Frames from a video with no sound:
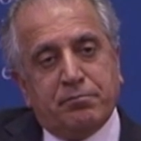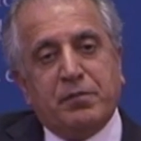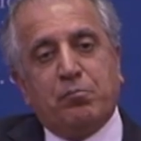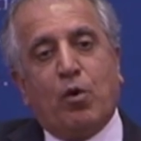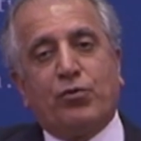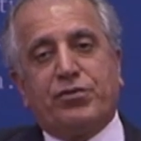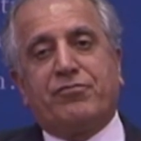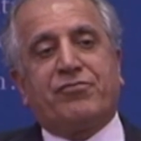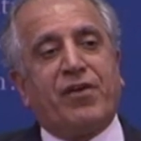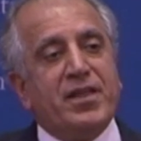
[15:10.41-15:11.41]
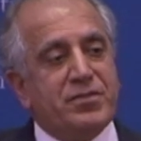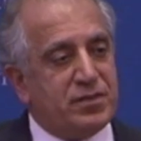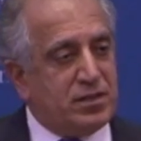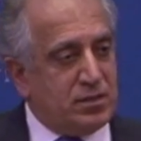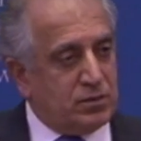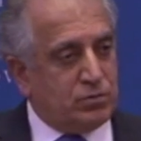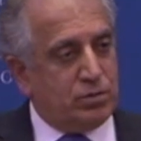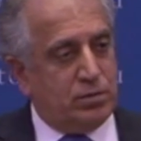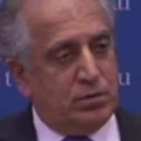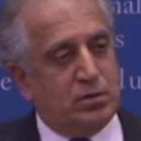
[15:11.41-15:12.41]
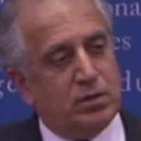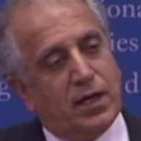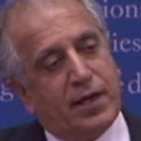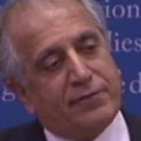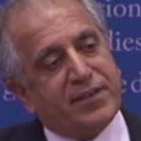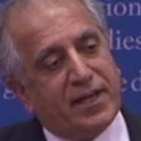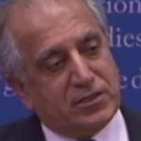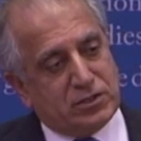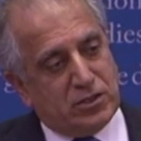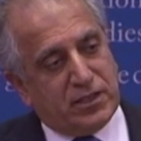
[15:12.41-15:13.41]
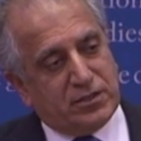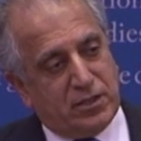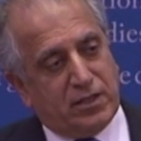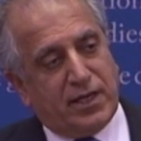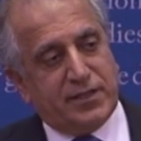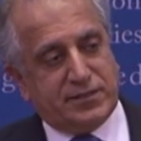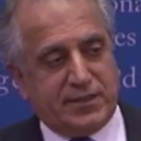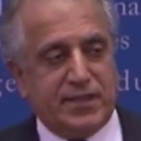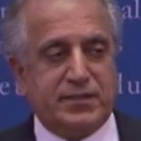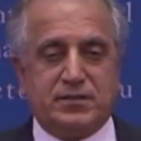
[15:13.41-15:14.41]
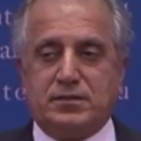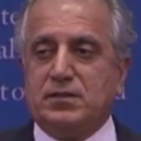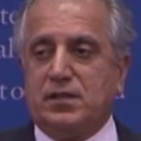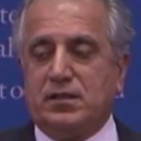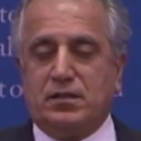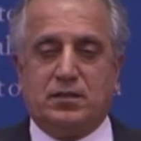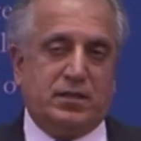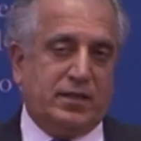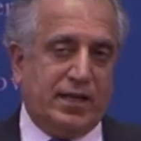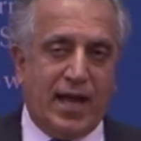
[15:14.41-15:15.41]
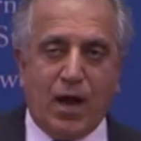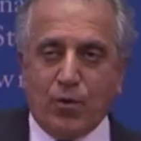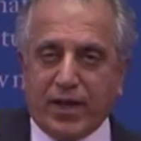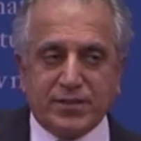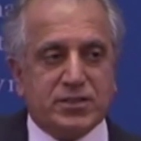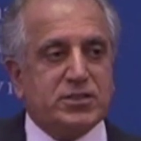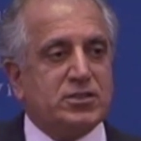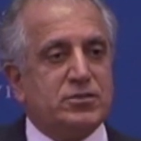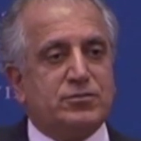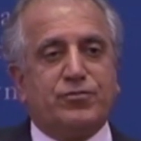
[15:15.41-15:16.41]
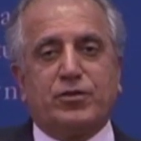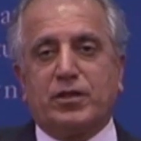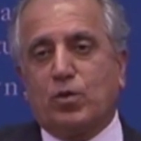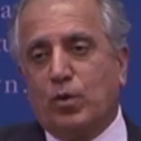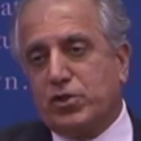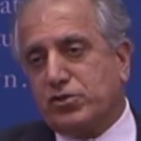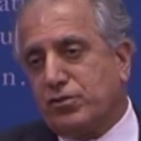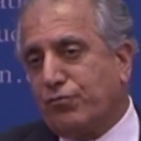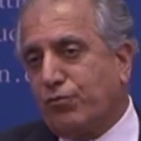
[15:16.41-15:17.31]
been both a friend to Afghanistan and the United States in allowing assistance for the coalition